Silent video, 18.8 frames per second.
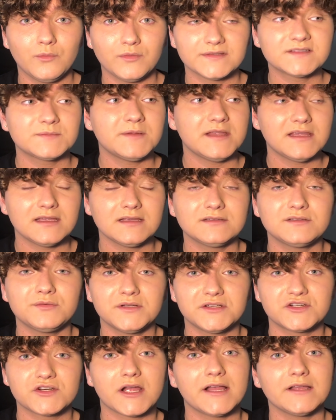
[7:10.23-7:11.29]
with speaking to a
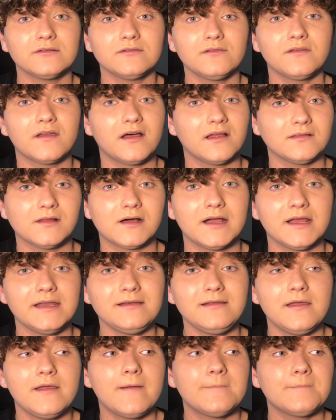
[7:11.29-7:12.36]
child online,
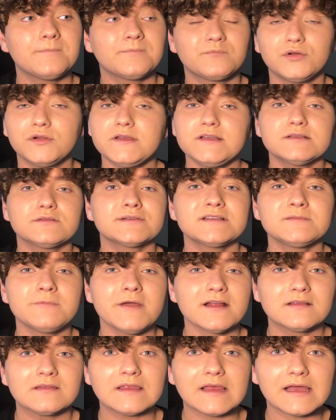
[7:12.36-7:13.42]
please
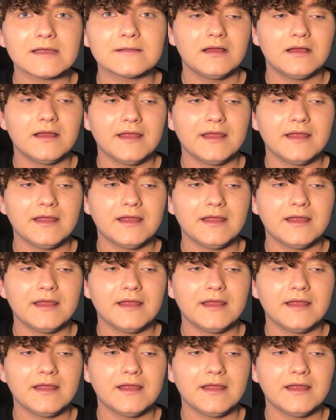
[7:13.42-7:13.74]
respect that.